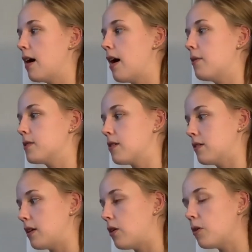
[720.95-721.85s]
I would
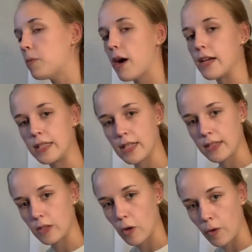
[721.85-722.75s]
start that whole
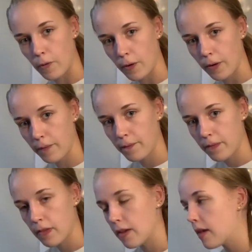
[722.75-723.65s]
process over,
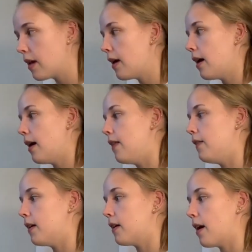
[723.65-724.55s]
and
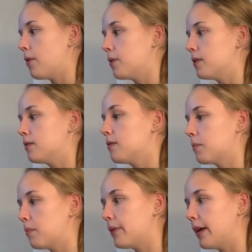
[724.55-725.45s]
then I would
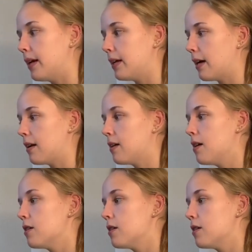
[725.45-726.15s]
play it again.